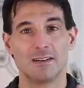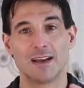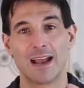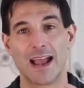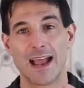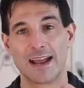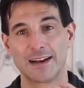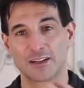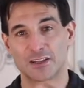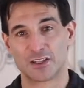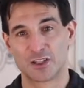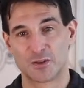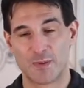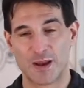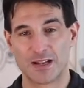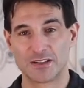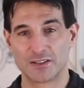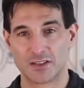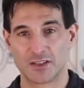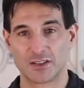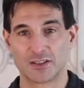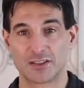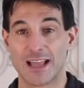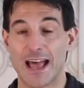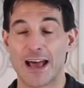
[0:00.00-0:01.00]
and
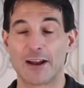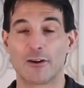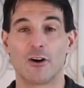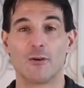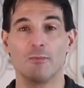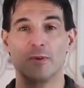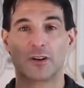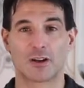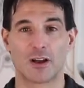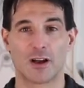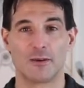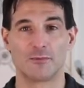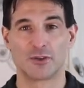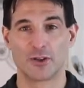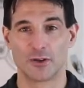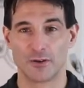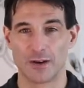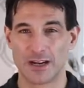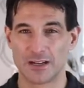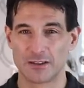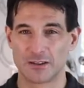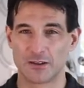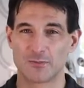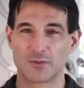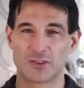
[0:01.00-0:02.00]
expenses, that all becomes your
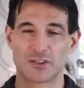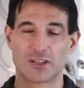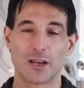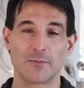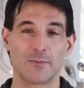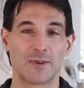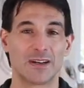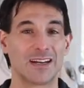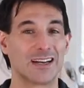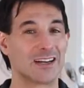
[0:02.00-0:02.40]
income statement.